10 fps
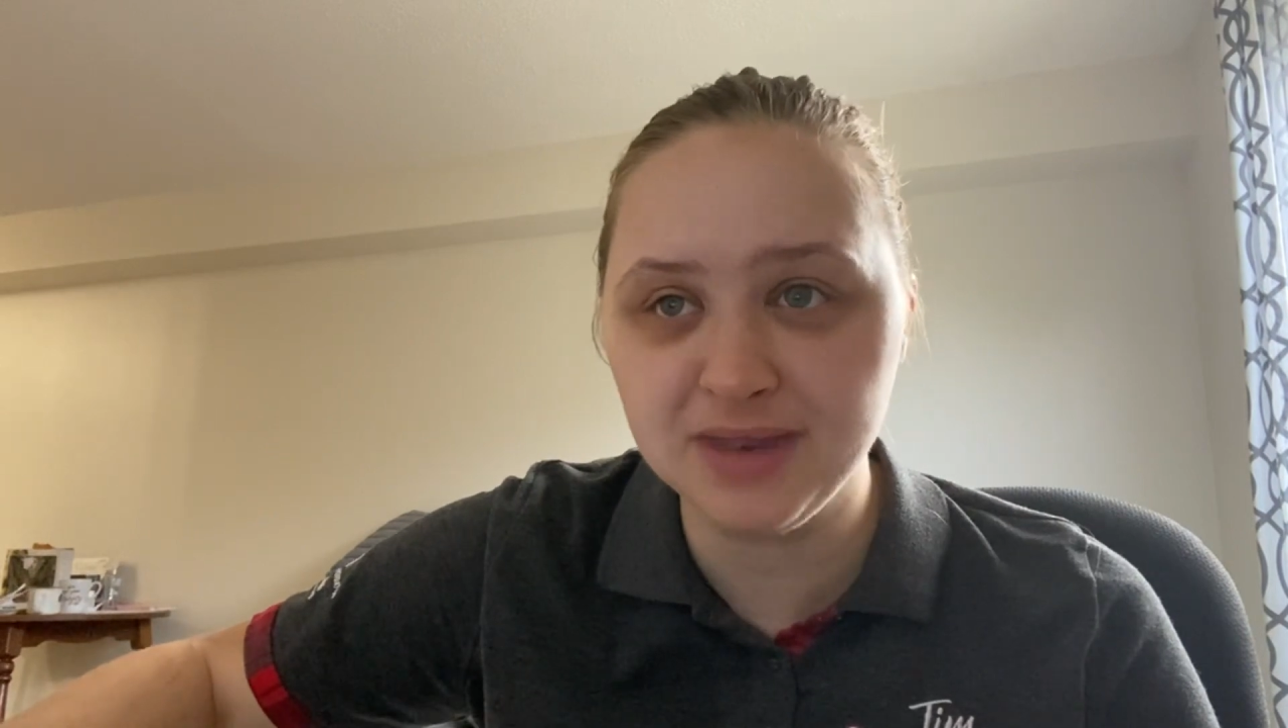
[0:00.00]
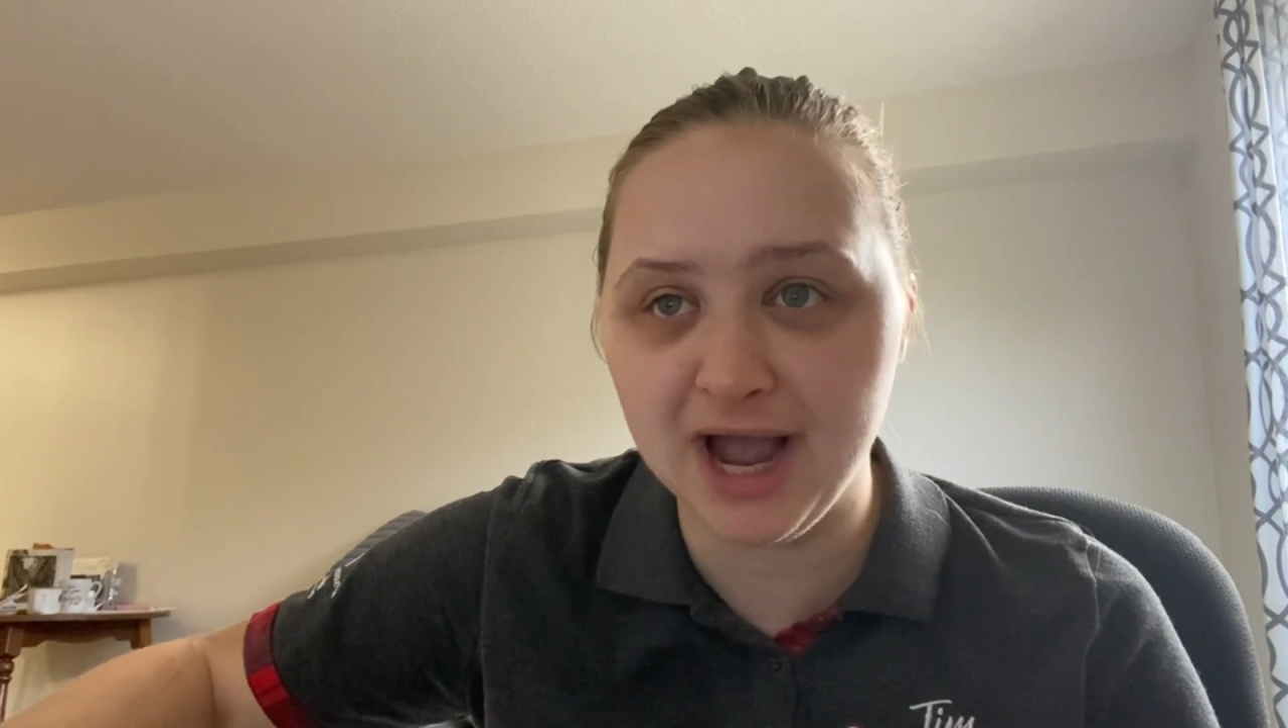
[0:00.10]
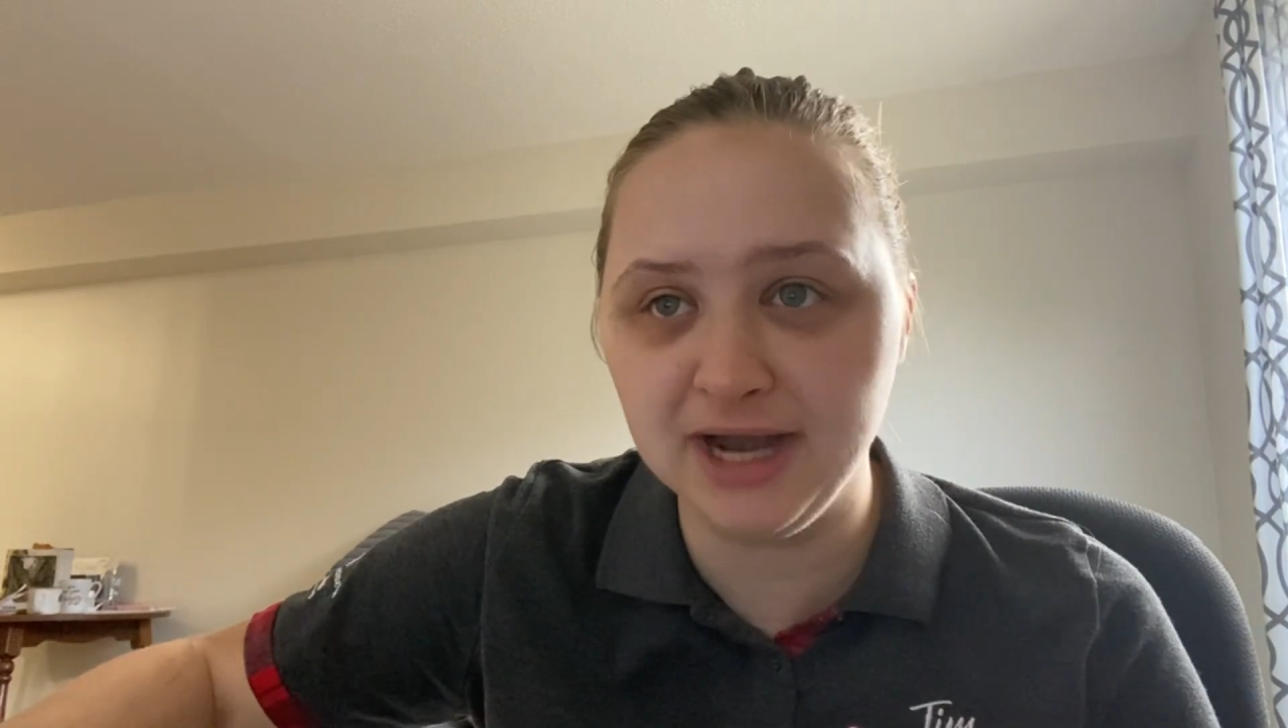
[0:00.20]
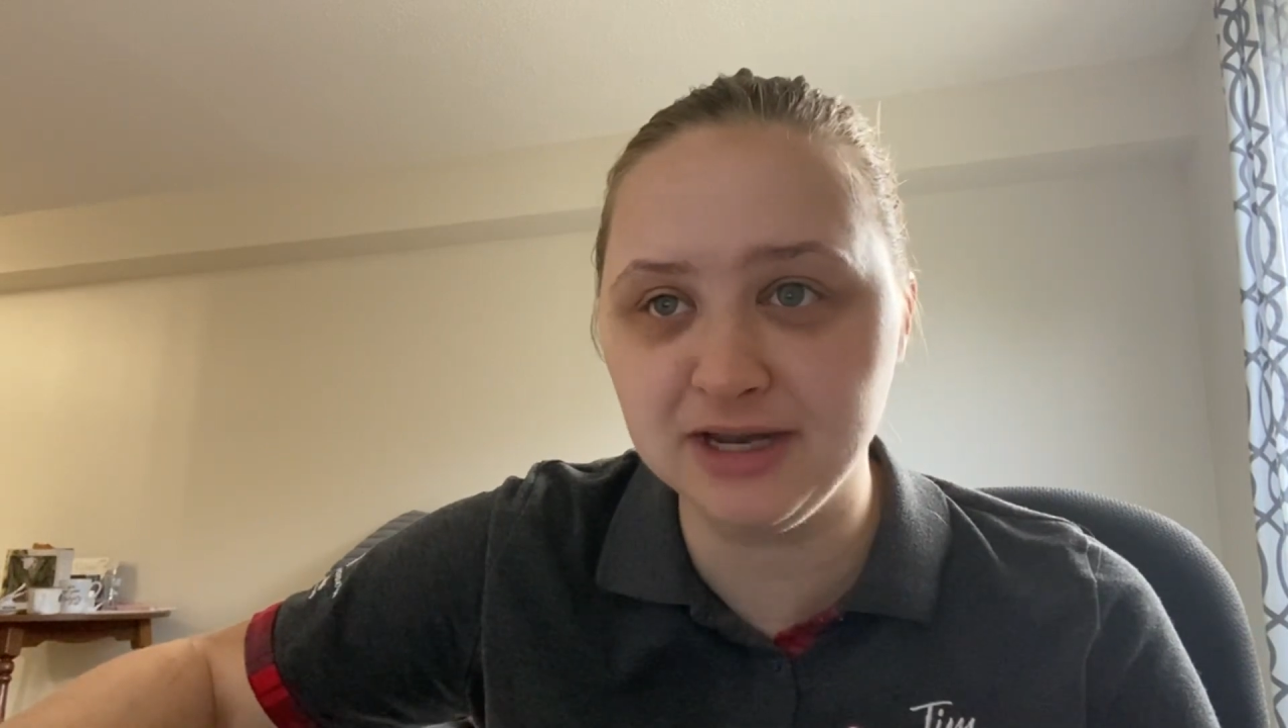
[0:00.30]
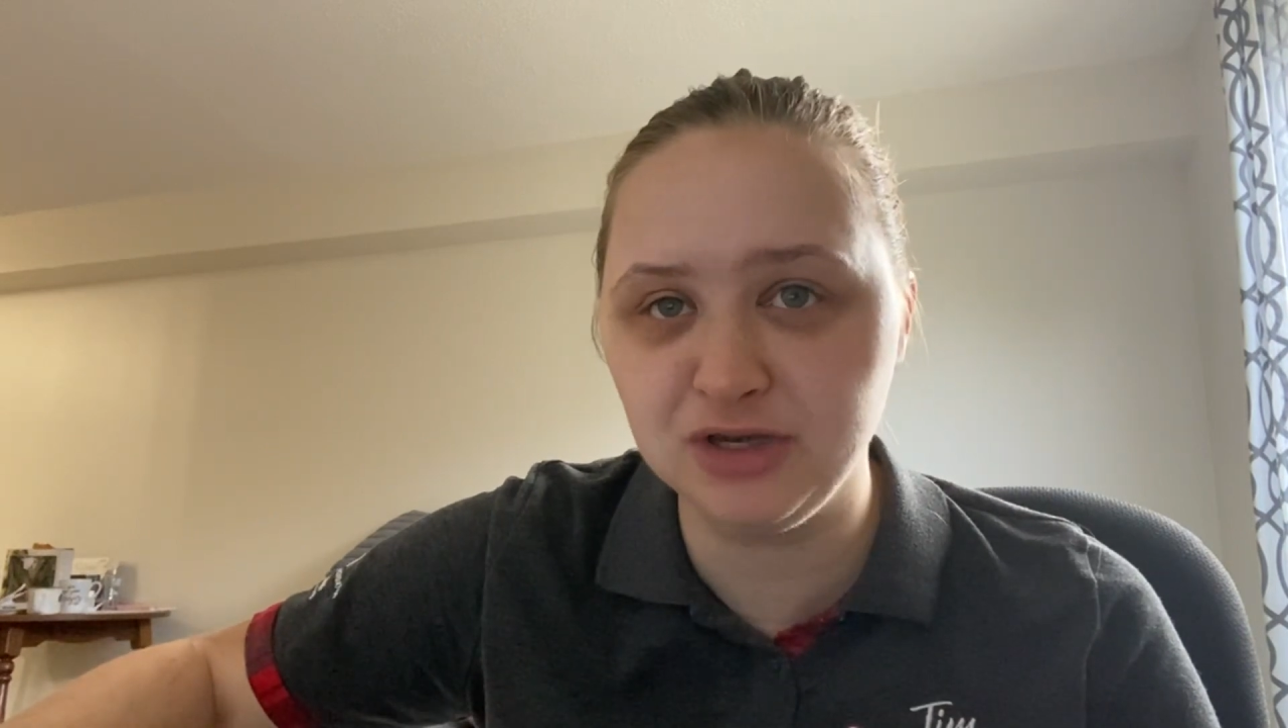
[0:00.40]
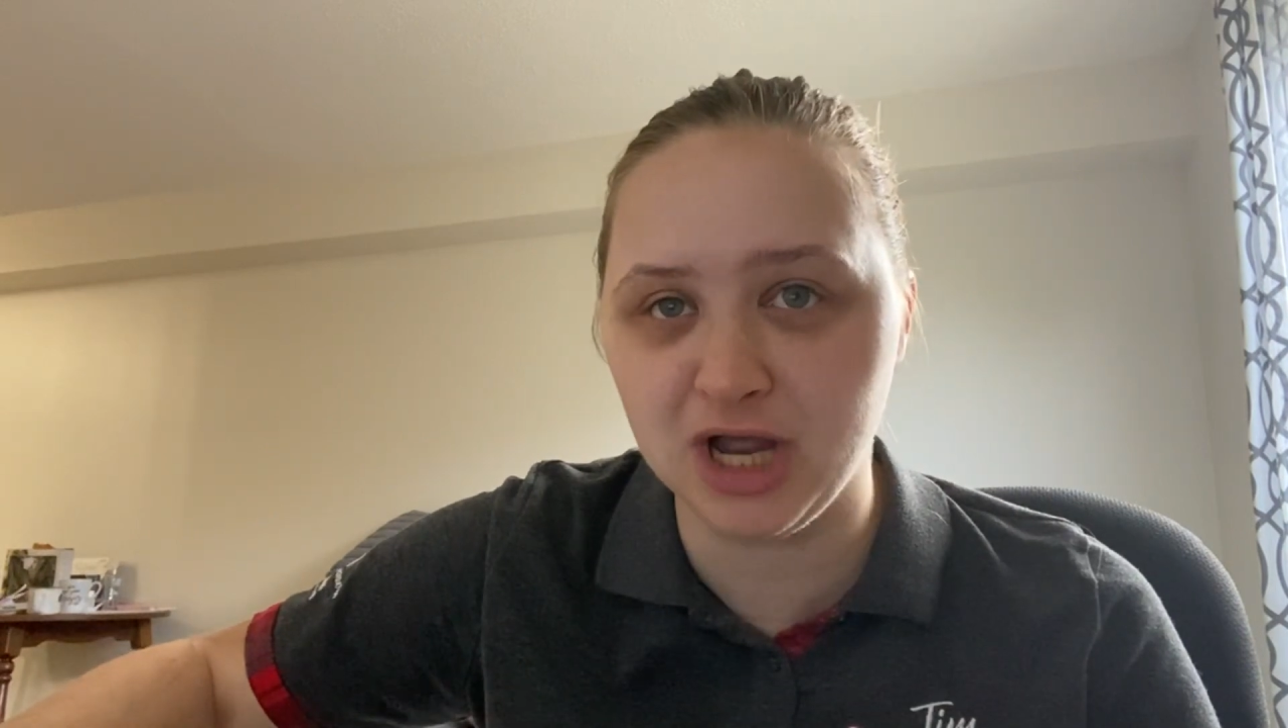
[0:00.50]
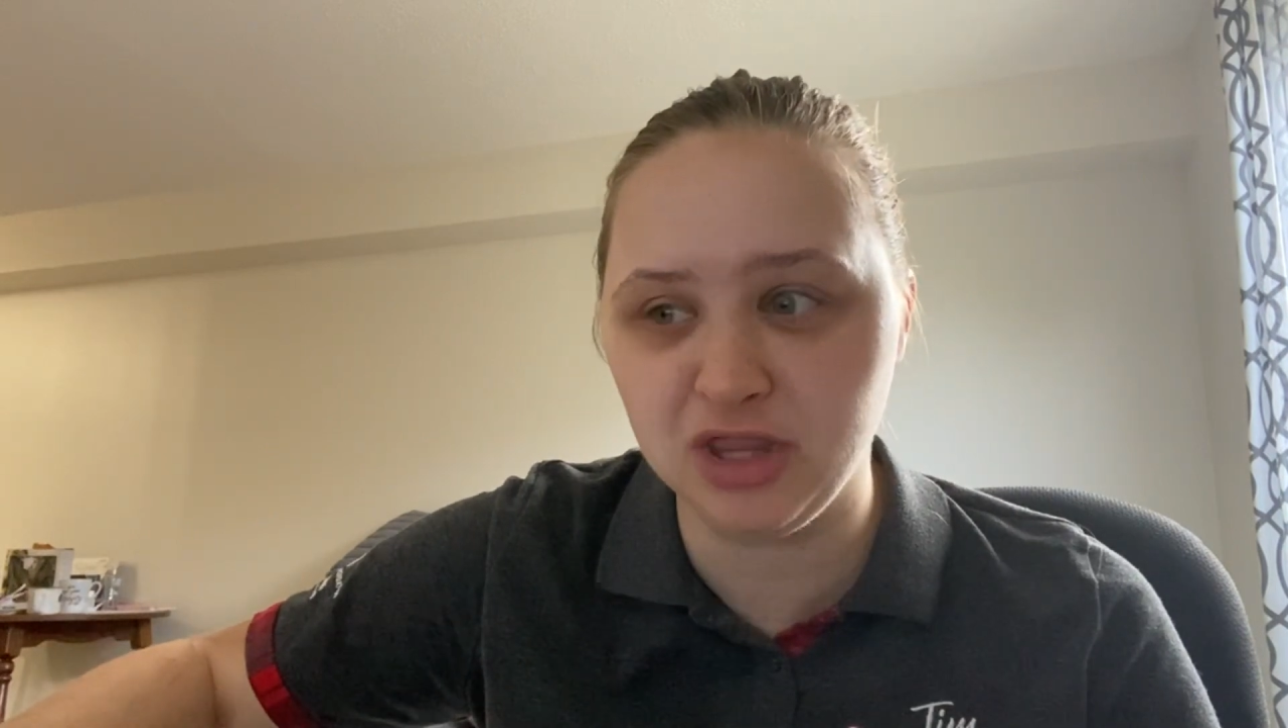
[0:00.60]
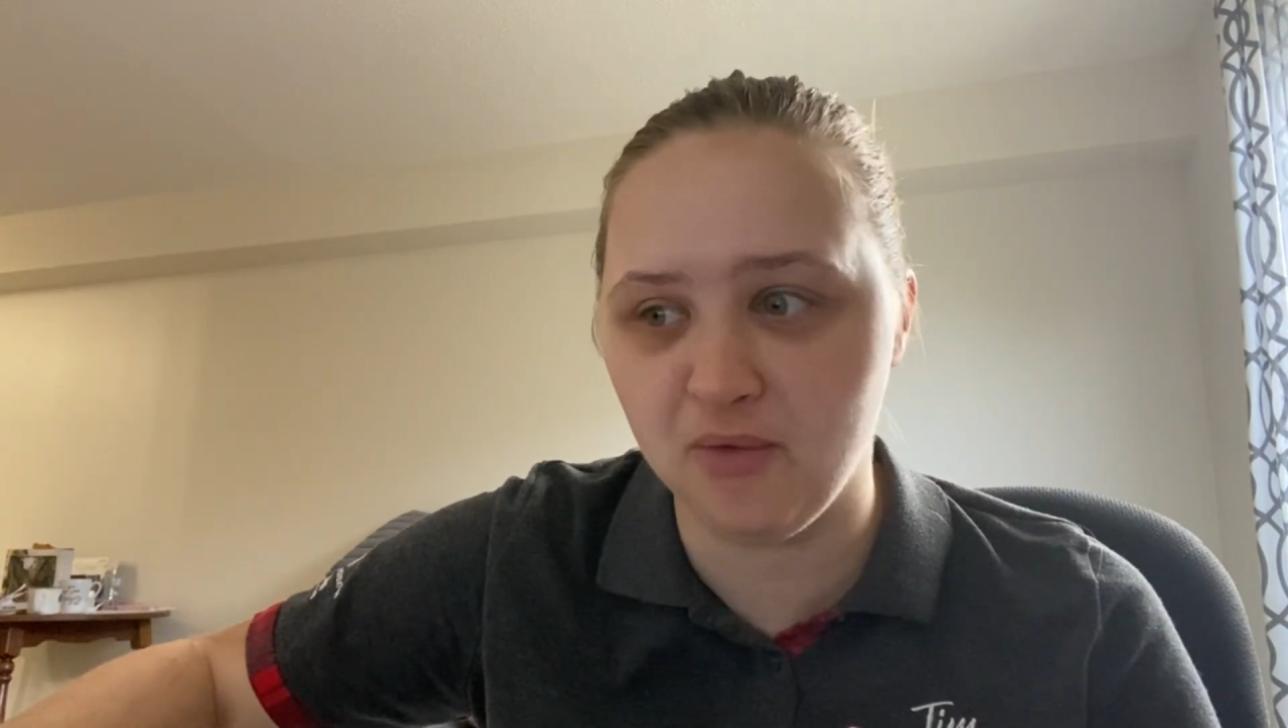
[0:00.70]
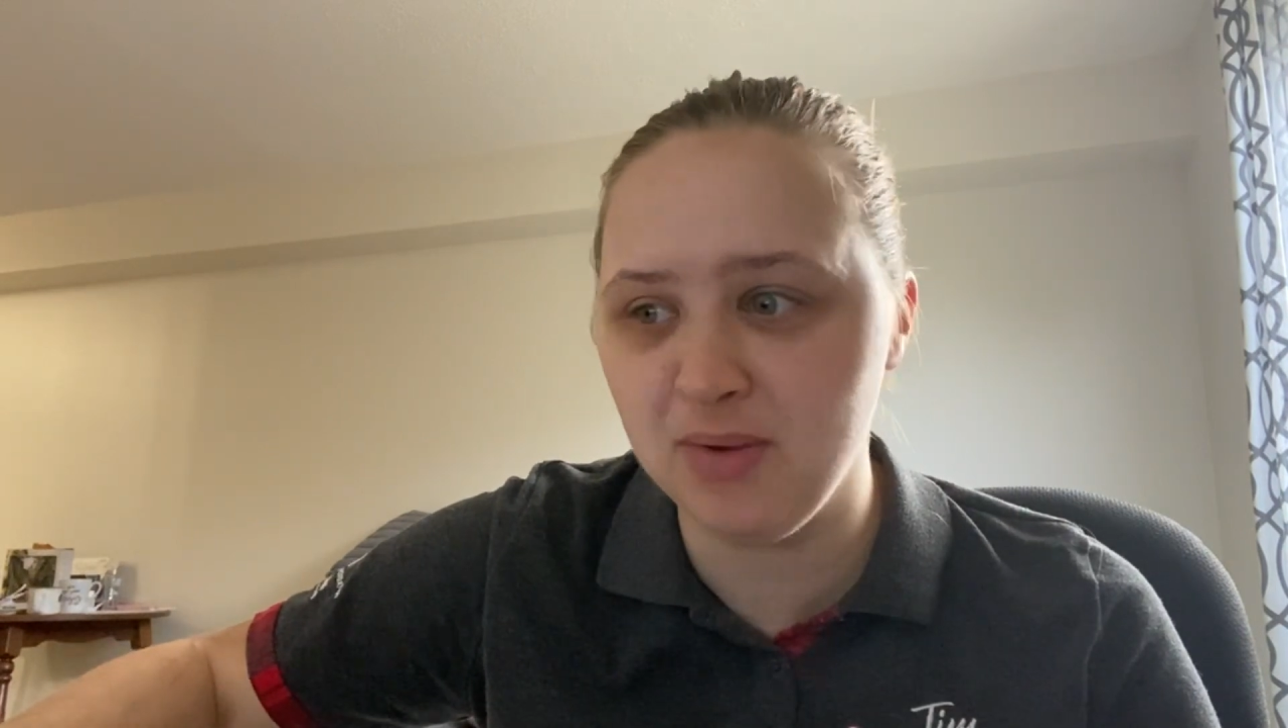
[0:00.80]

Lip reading: I did not know